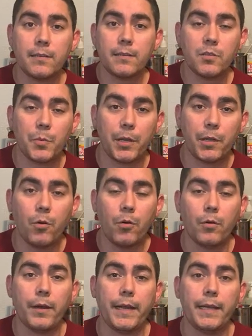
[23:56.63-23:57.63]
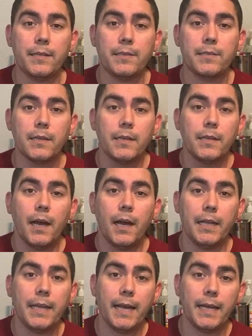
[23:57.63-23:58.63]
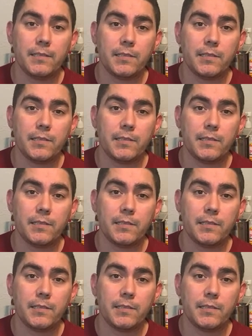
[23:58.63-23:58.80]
This is pretty cool. Is yeah,